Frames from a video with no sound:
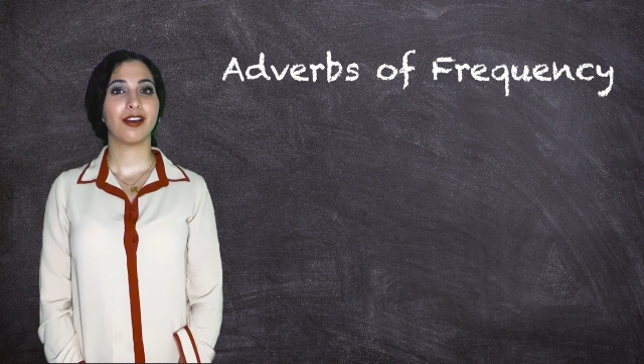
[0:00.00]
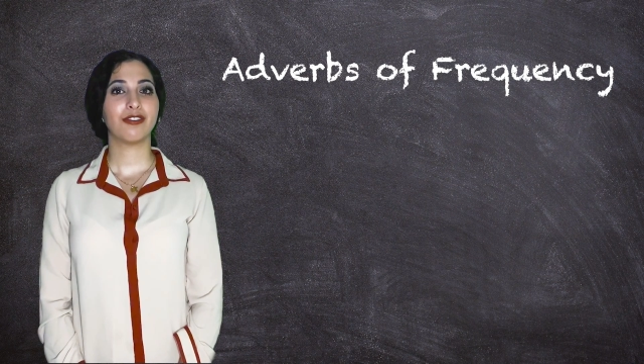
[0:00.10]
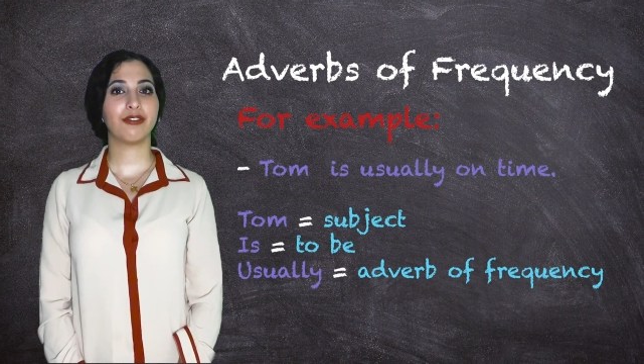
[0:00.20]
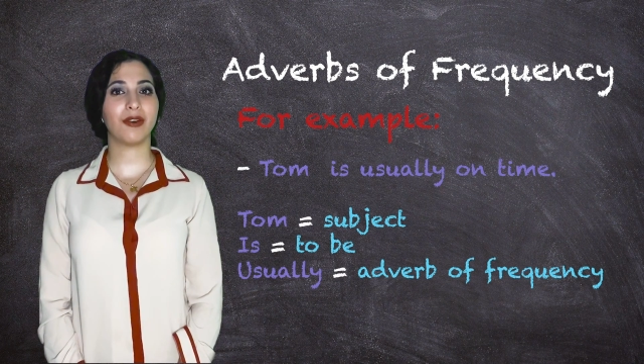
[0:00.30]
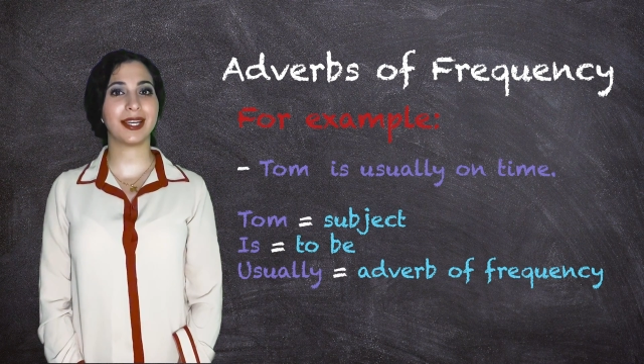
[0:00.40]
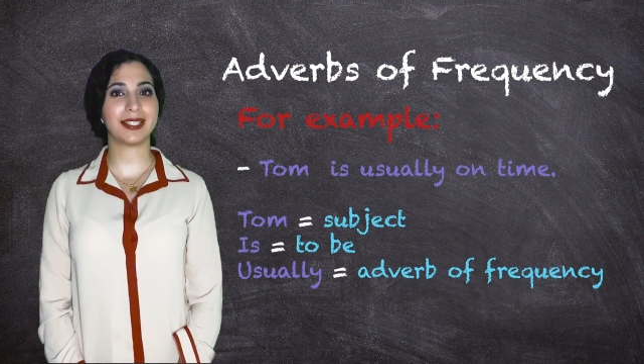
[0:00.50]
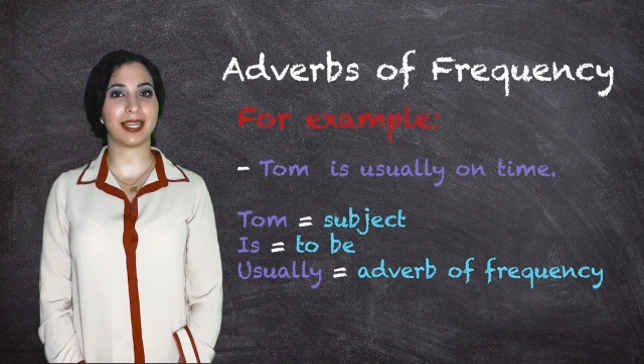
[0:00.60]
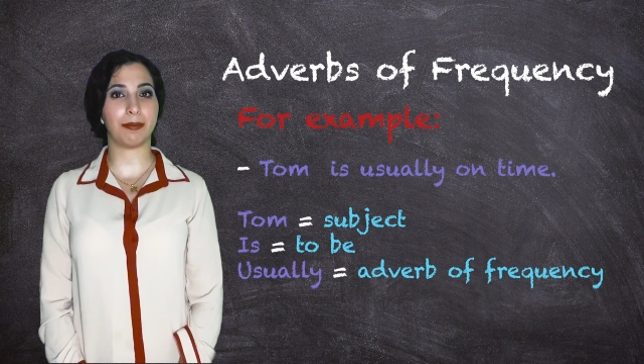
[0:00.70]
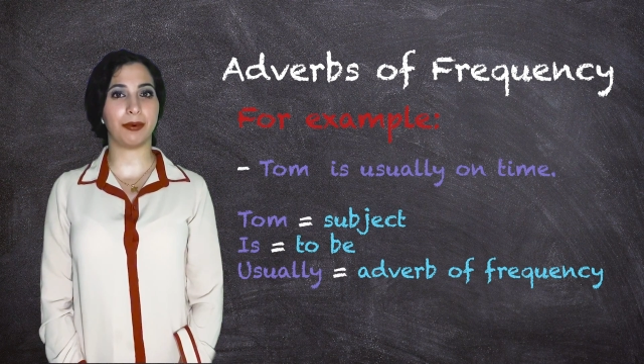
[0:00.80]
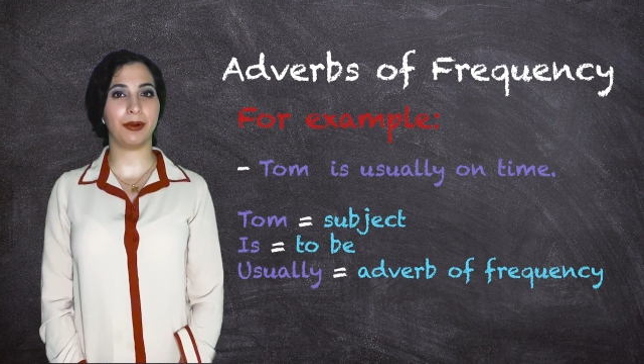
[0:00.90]
For
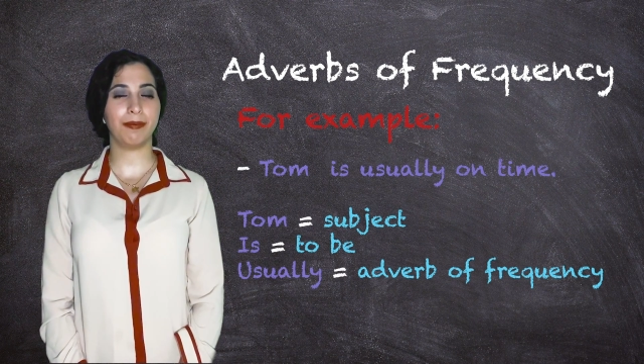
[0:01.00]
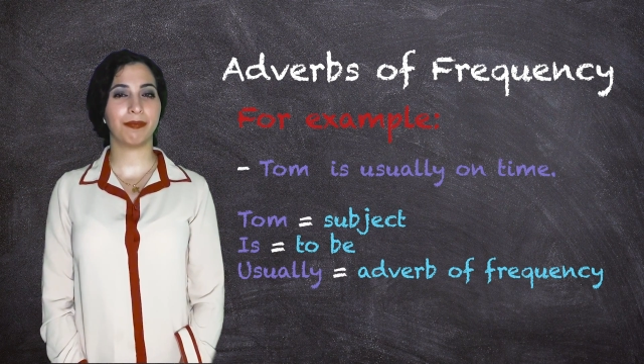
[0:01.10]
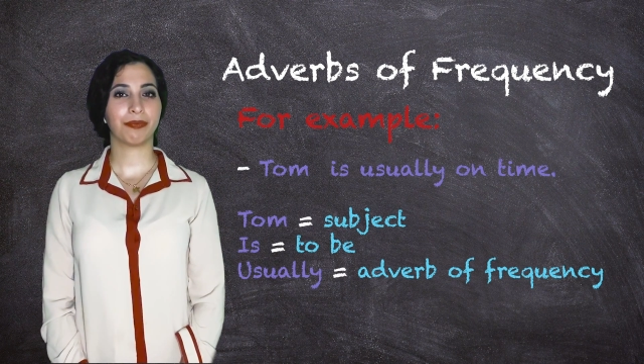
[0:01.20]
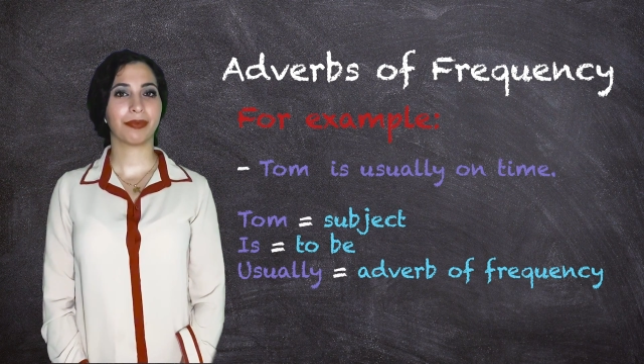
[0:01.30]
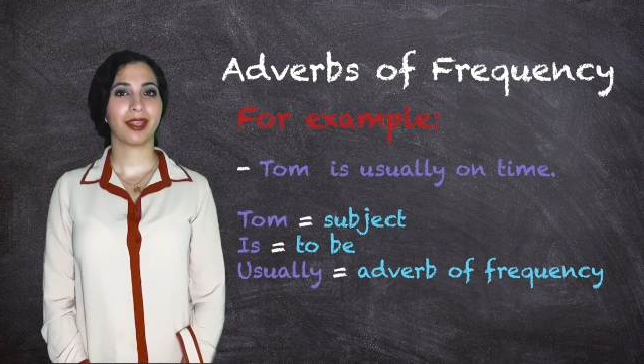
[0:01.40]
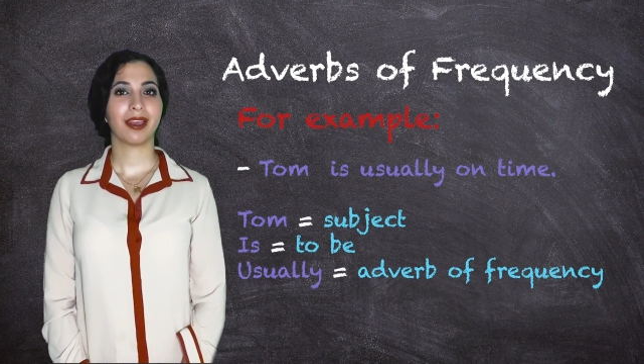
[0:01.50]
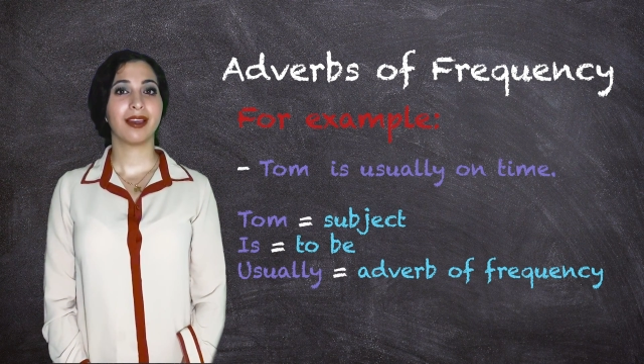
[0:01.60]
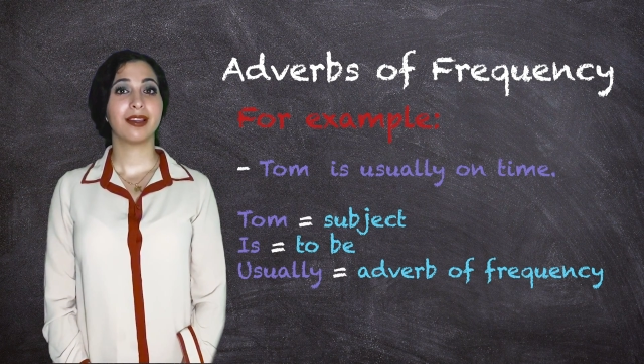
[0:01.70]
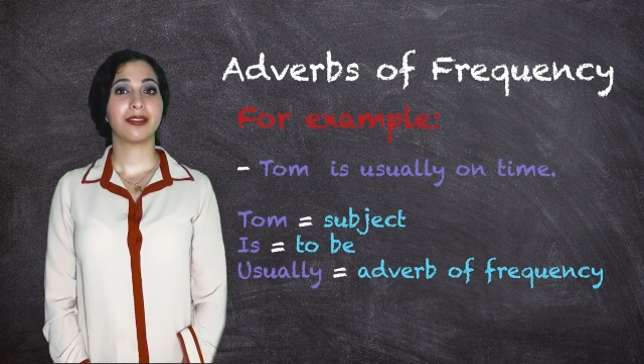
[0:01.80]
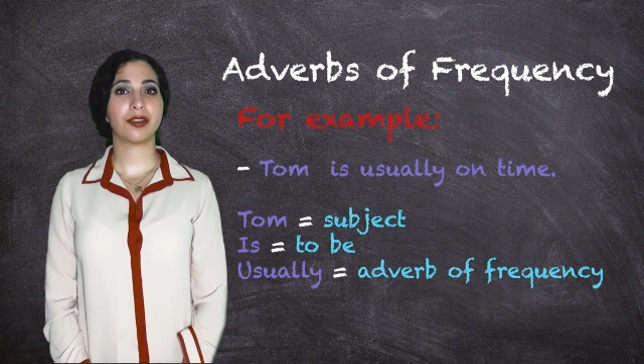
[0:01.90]
example,
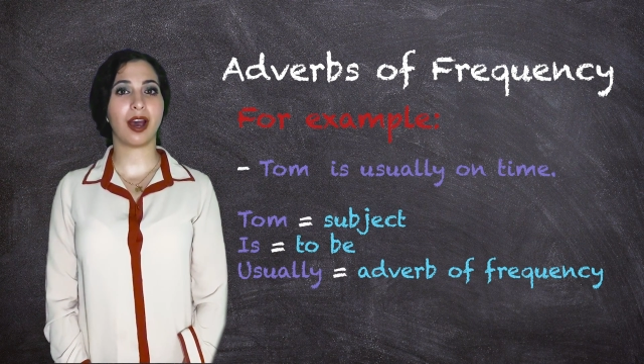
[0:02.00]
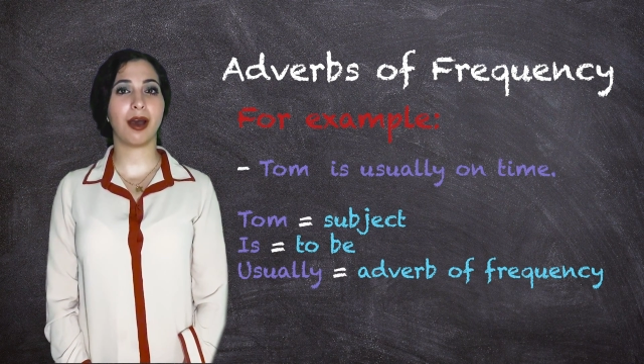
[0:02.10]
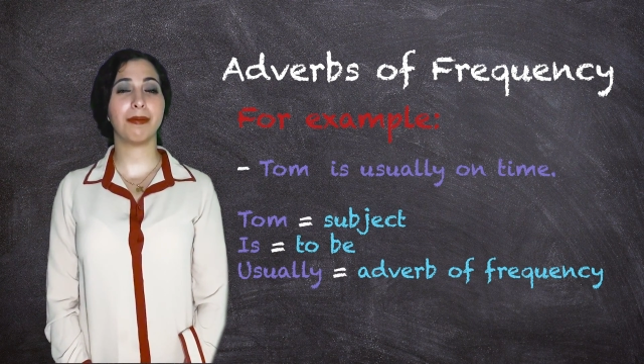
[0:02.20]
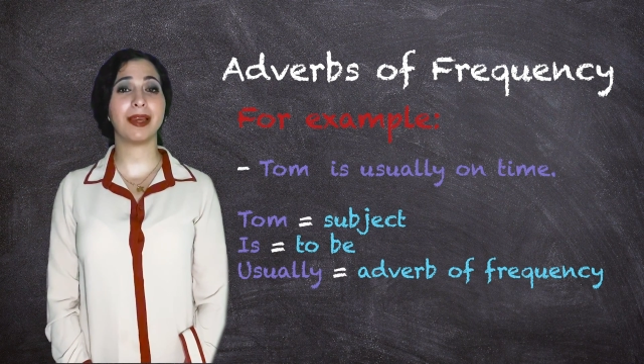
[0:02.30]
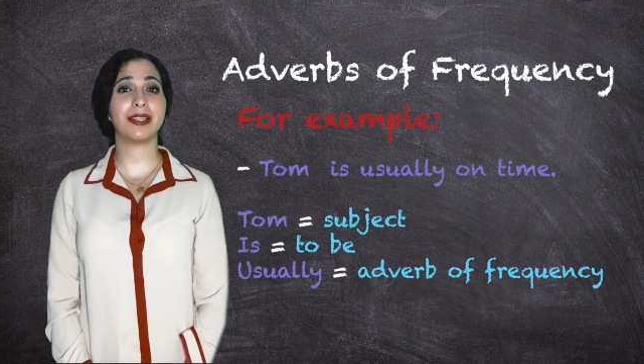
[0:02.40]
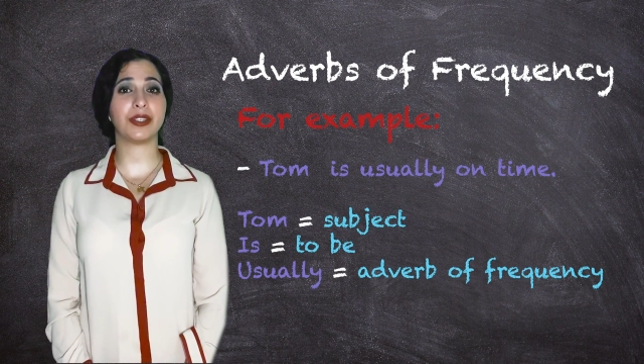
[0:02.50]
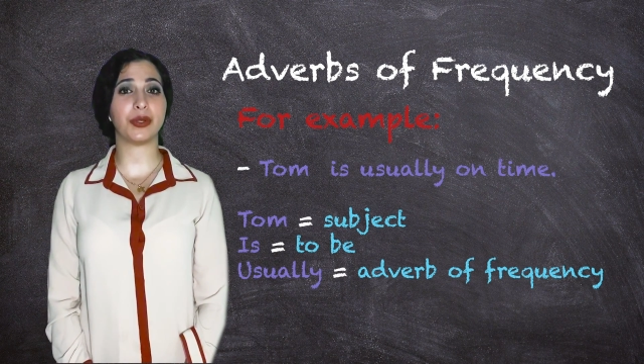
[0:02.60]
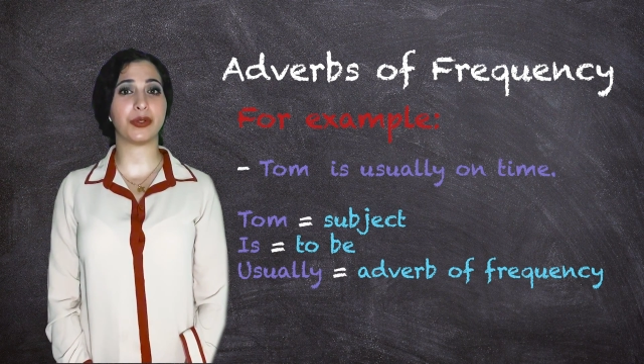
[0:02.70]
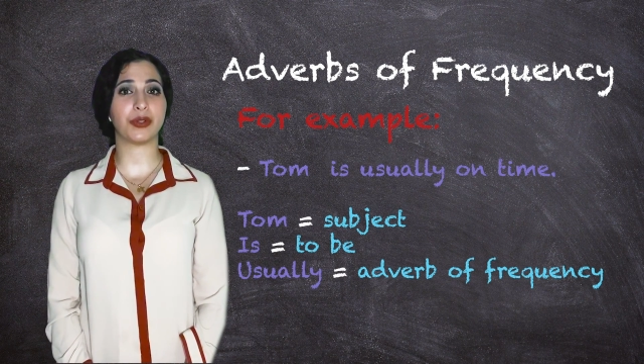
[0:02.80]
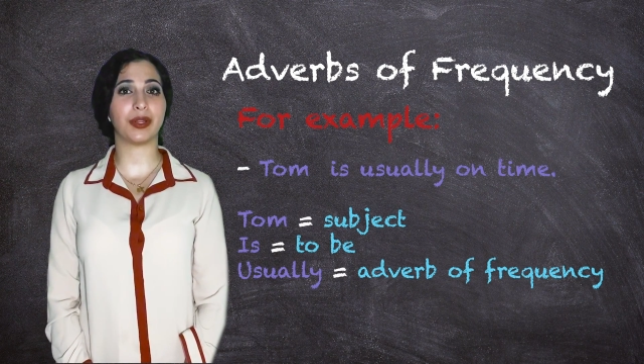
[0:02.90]
Tom is
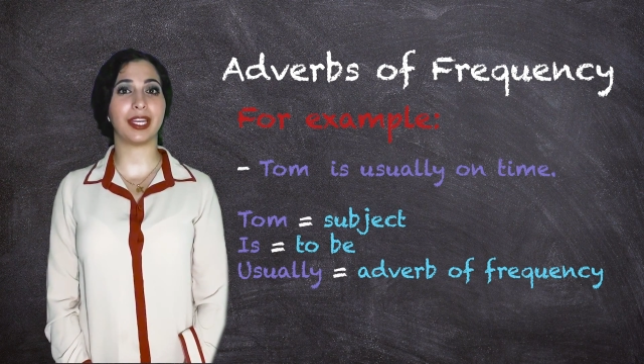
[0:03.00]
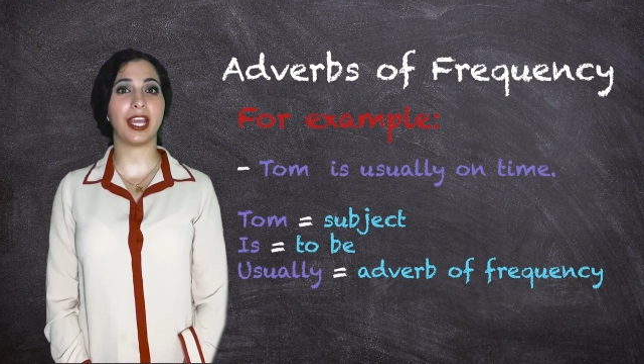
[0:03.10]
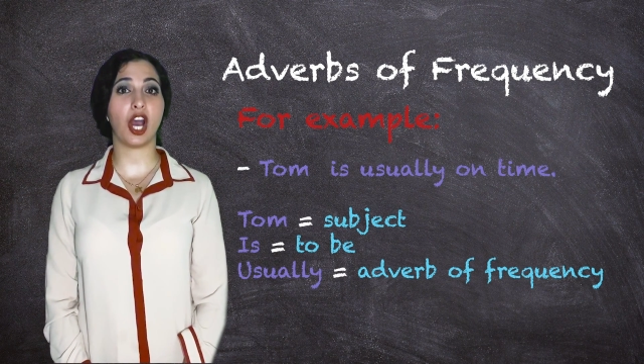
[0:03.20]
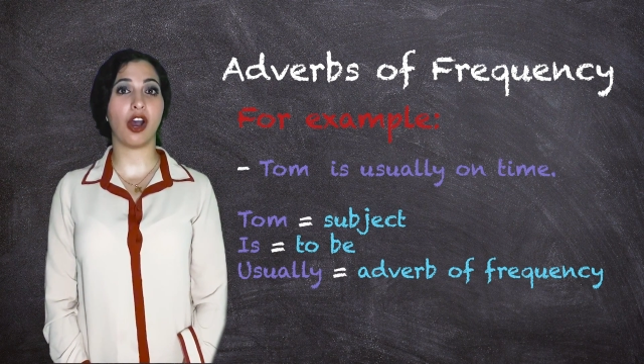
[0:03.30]
usually